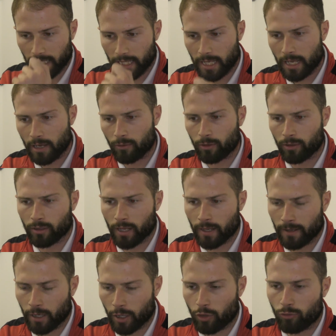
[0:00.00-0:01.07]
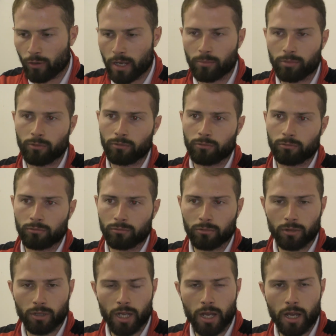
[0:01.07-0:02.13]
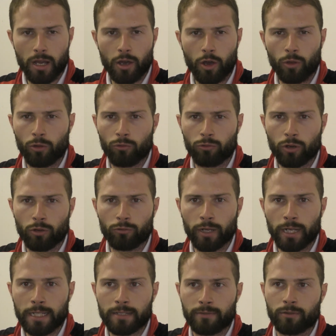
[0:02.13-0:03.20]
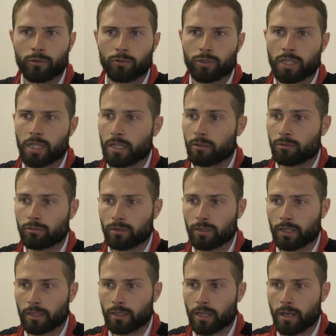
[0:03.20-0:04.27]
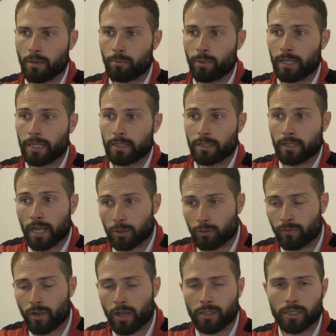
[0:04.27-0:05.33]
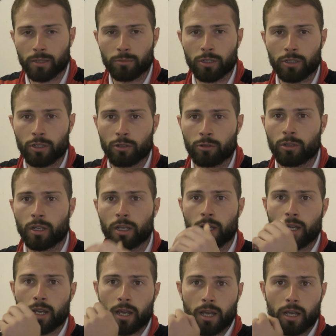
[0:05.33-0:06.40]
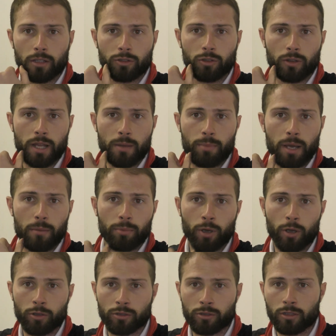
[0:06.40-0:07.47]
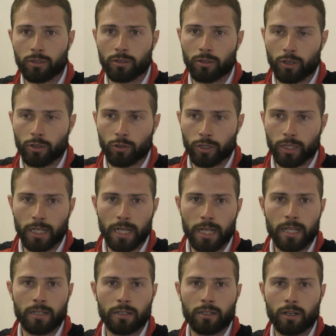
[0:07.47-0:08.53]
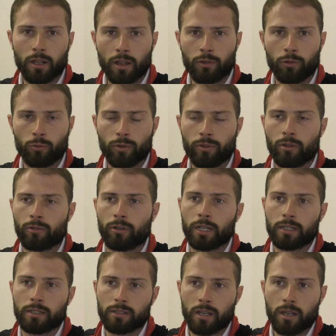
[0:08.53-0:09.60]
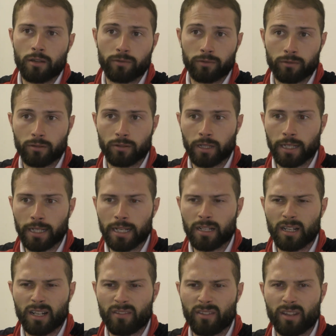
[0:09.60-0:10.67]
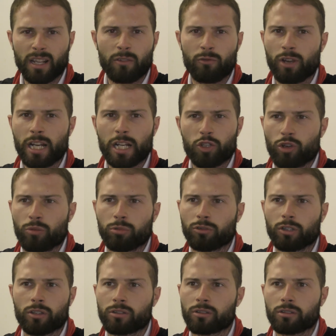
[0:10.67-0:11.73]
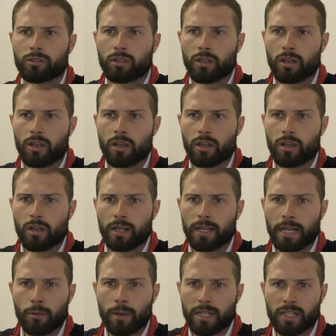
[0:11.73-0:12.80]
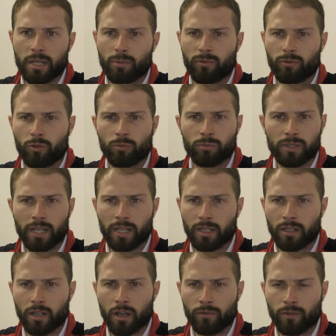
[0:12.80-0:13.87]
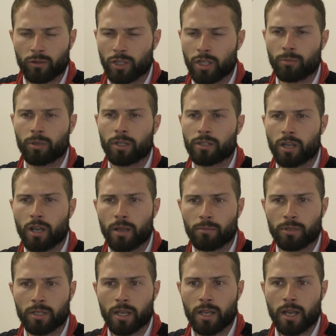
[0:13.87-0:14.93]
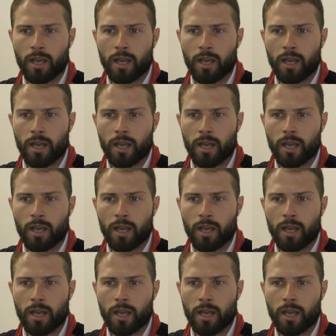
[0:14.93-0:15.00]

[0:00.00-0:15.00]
and Kieran, and then a great ball on the run, really difficult skill. And Billy, as we've asked him to do, has got their back post and nodded it in, and I thought we thoroughly deserved the lead. I didn't think they really troubled us in any way, shape or form second half. There was a couple of times